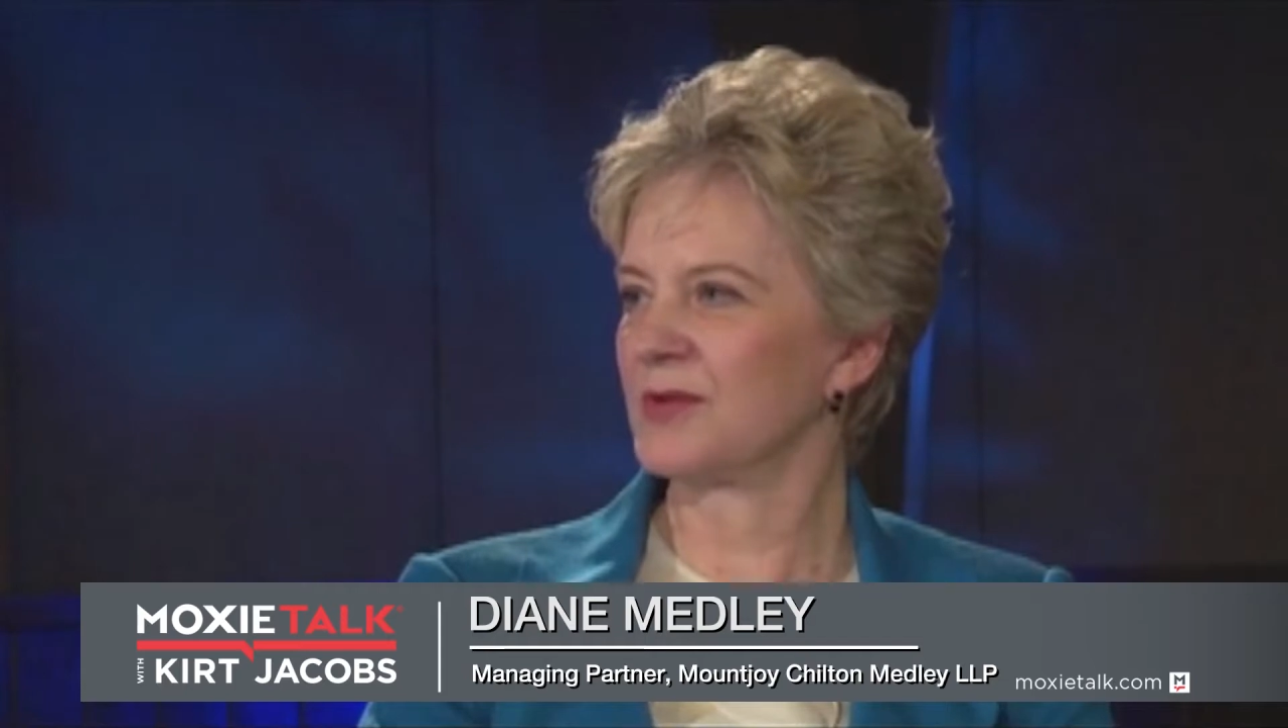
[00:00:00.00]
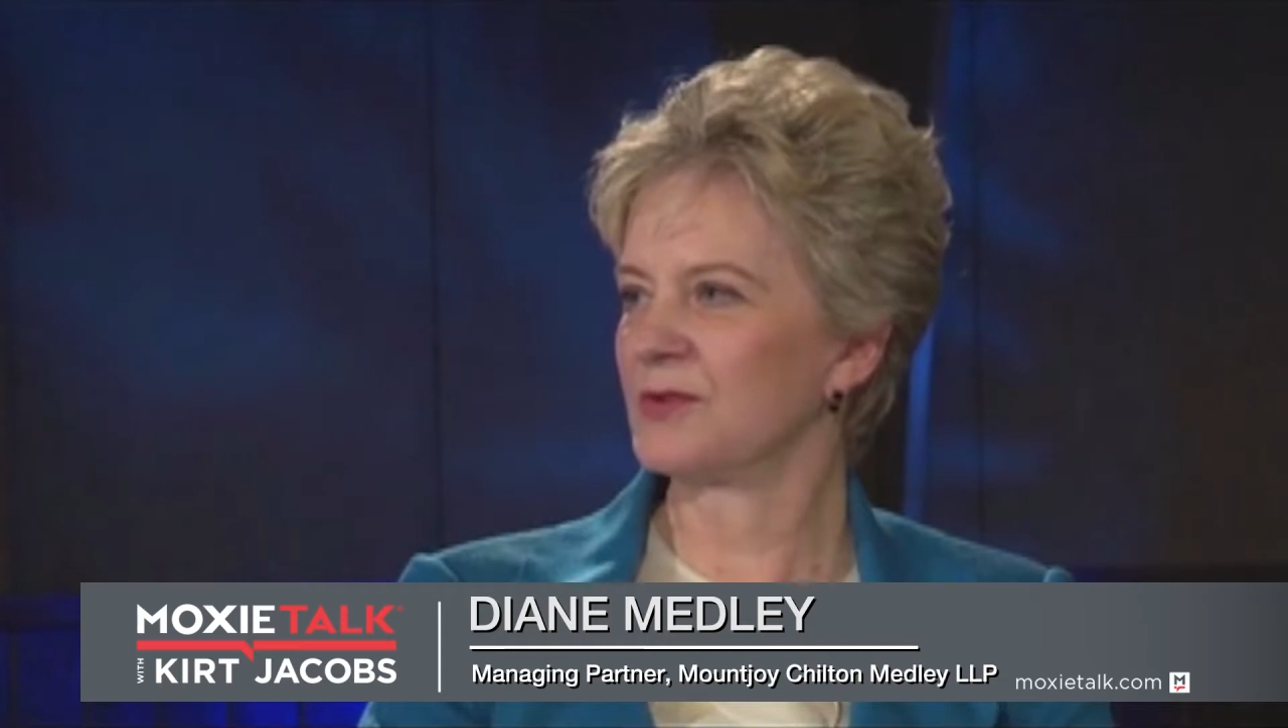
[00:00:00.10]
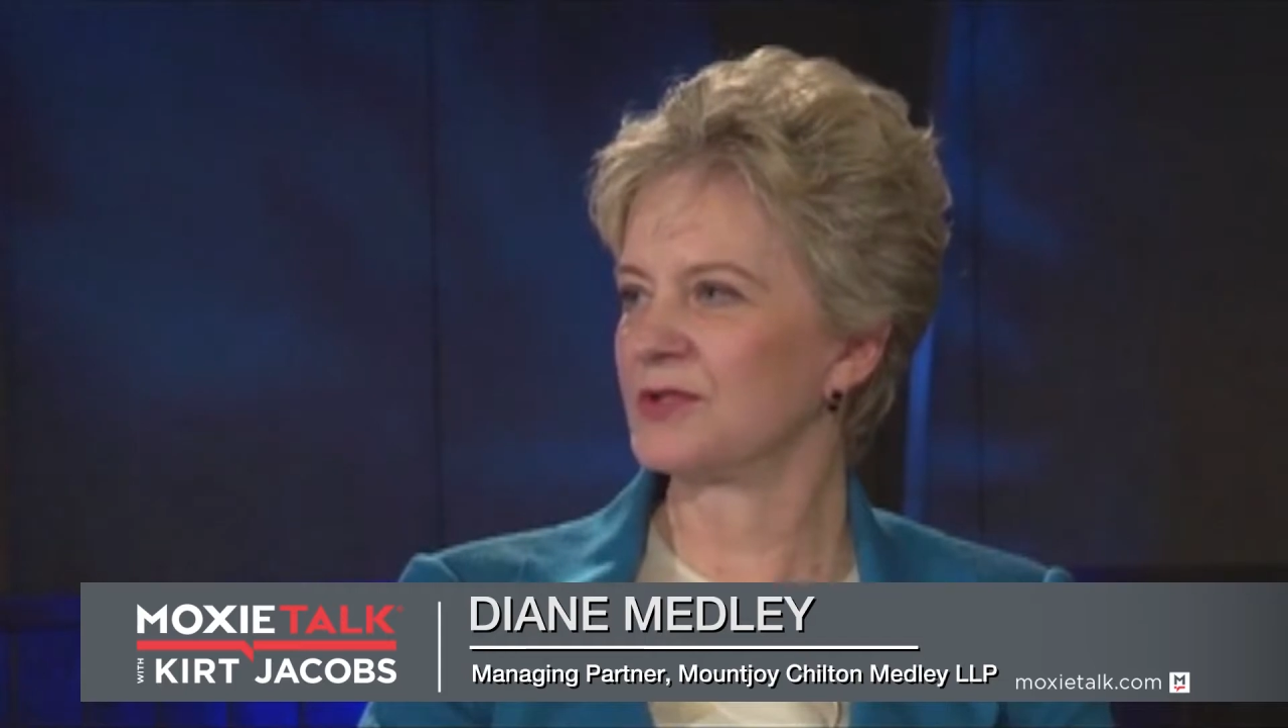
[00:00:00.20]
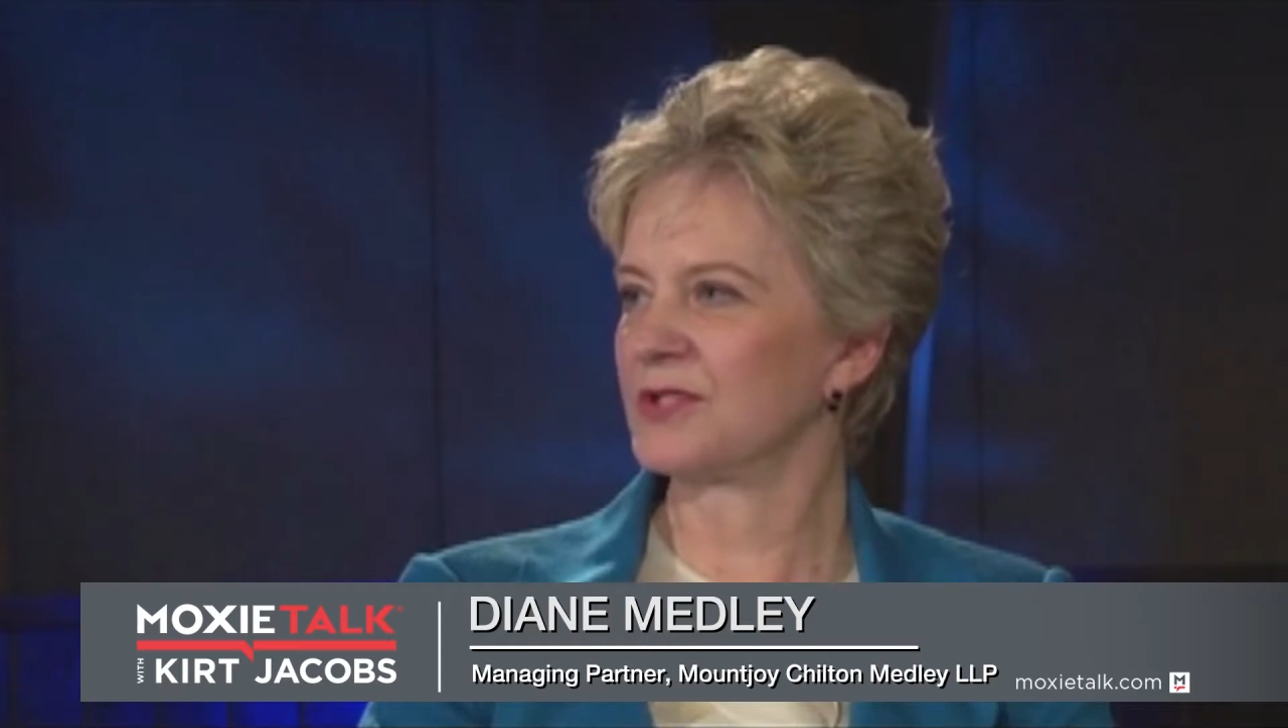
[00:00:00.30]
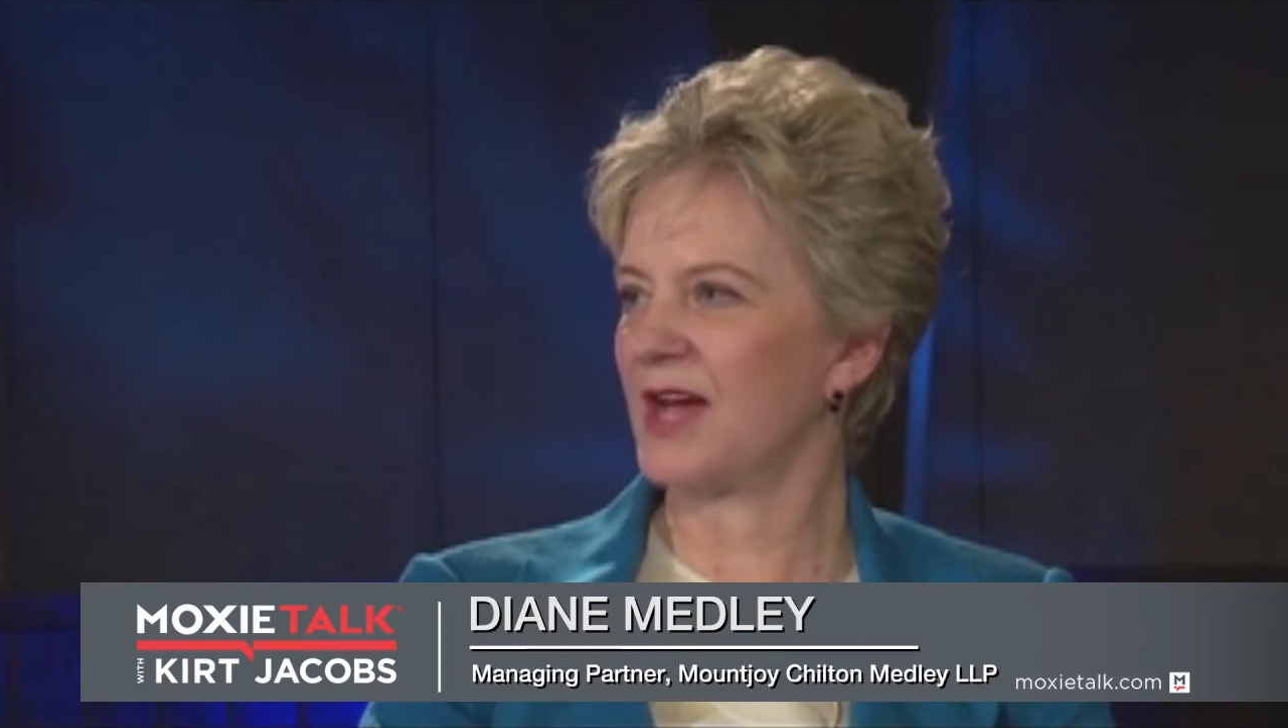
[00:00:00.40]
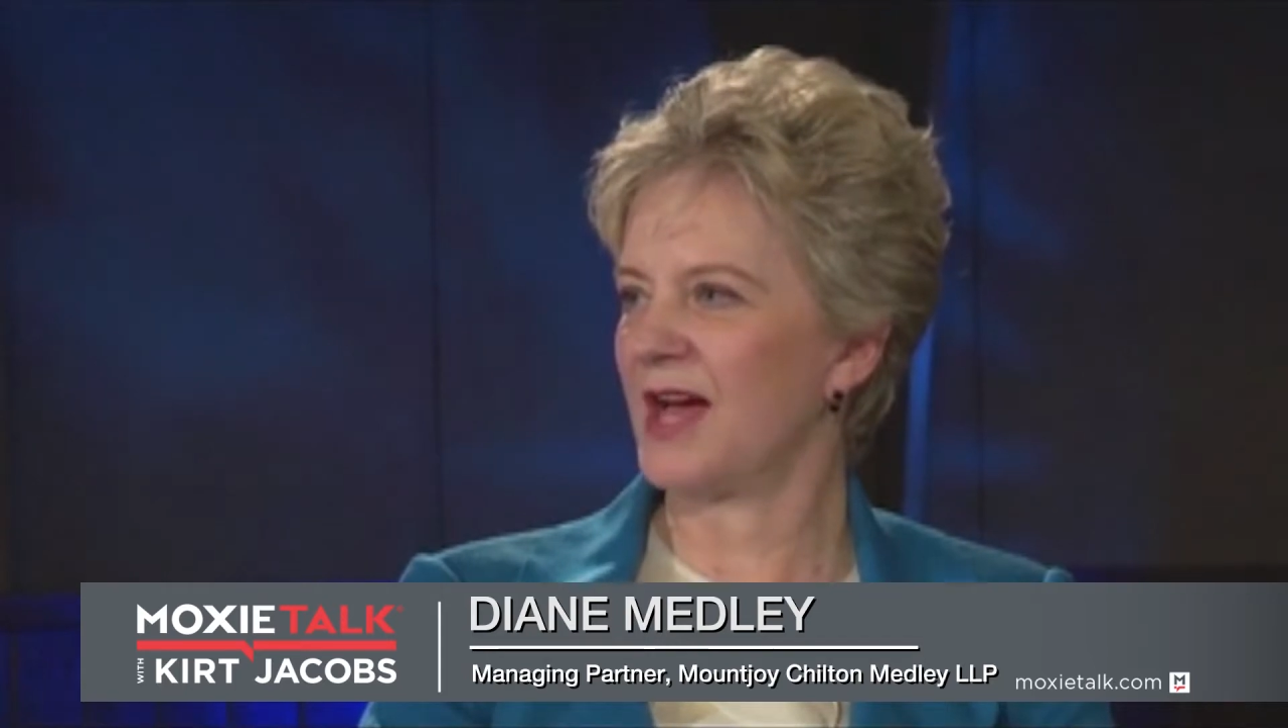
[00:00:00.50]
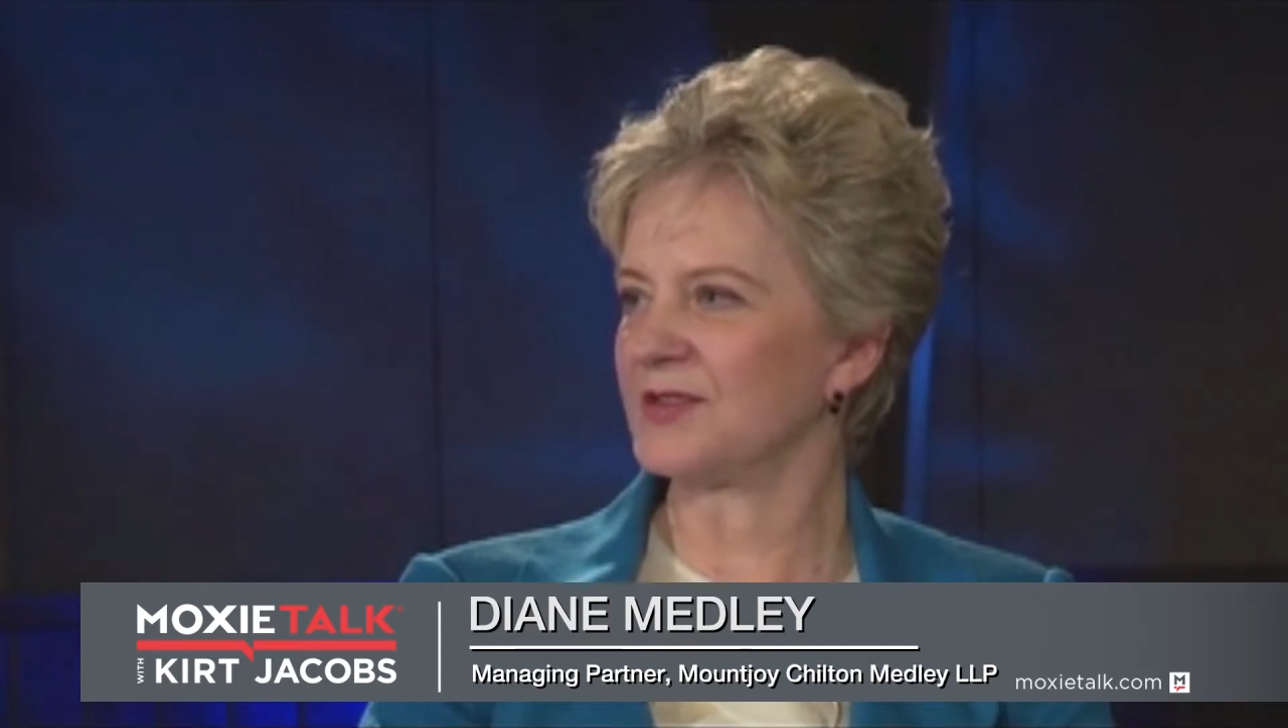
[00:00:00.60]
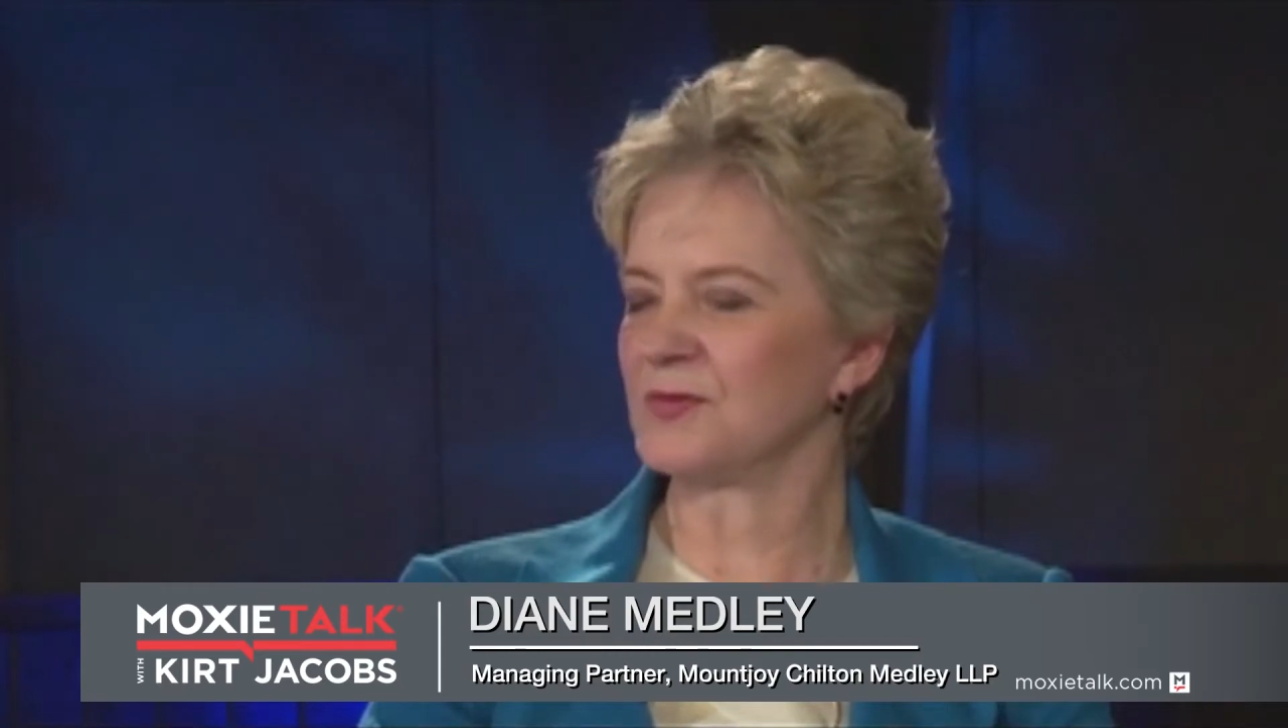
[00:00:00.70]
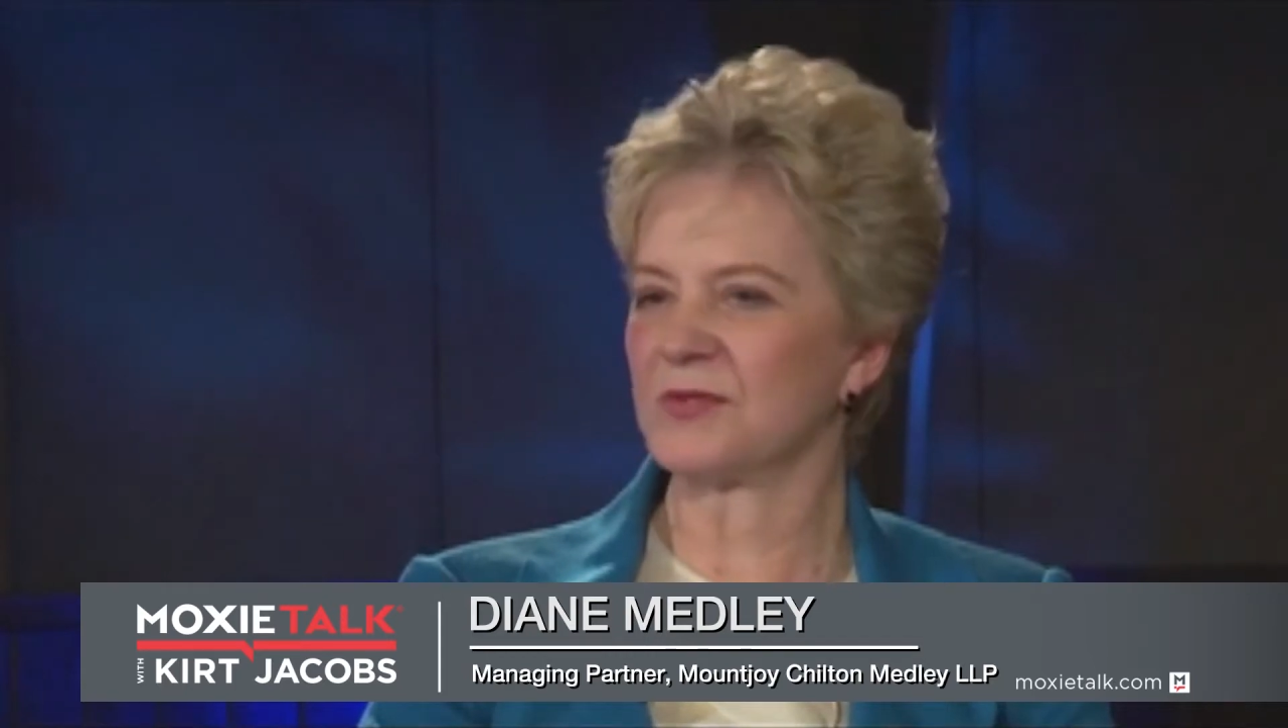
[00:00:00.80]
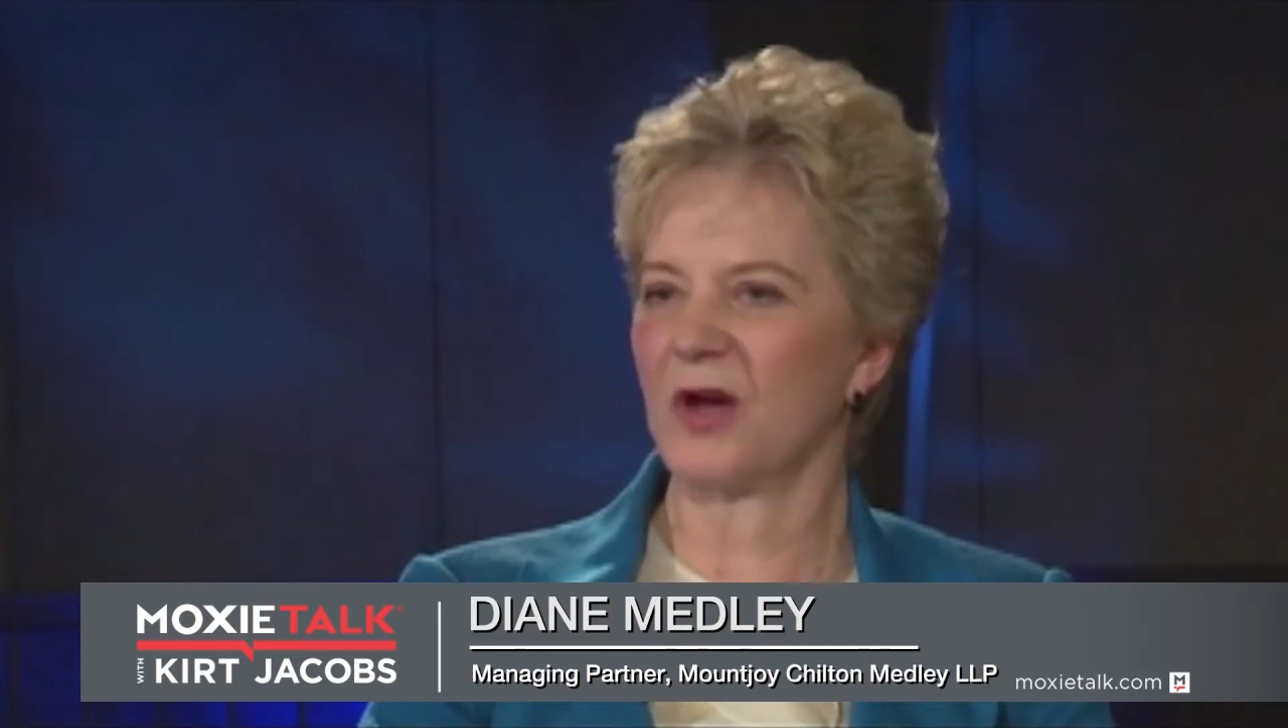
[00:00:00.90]
similar
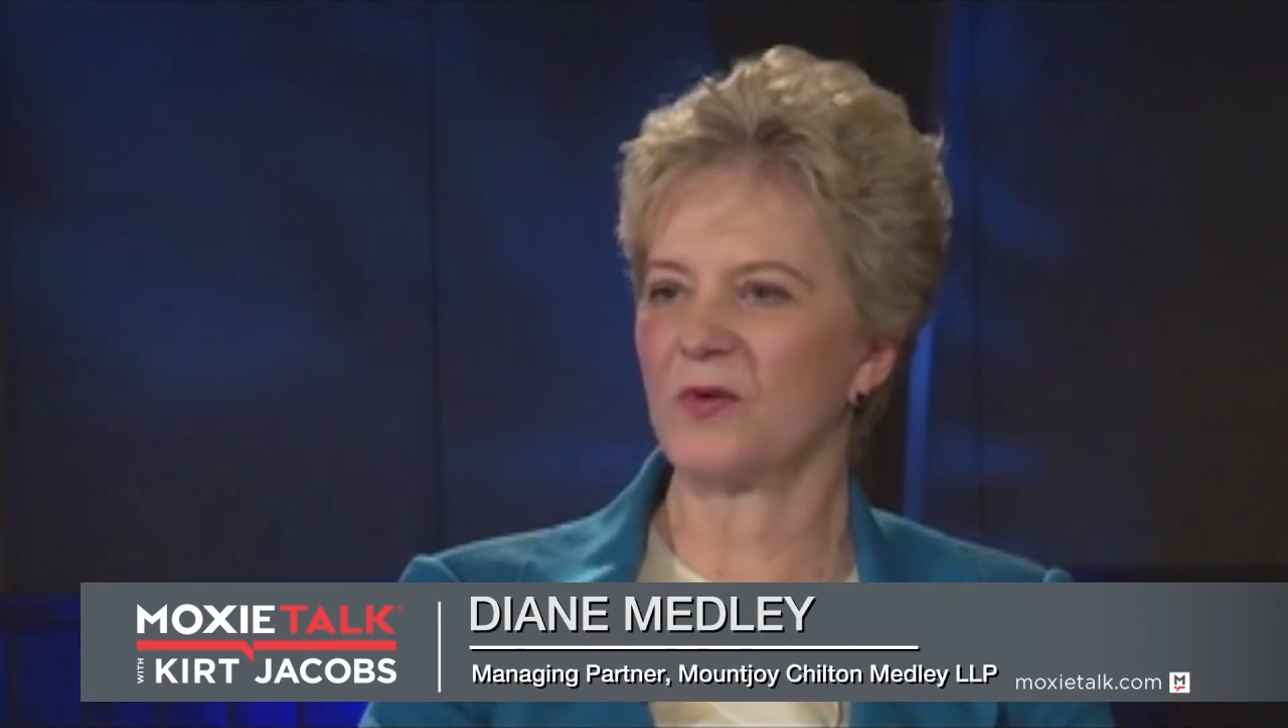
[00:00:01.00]
size. It was sure.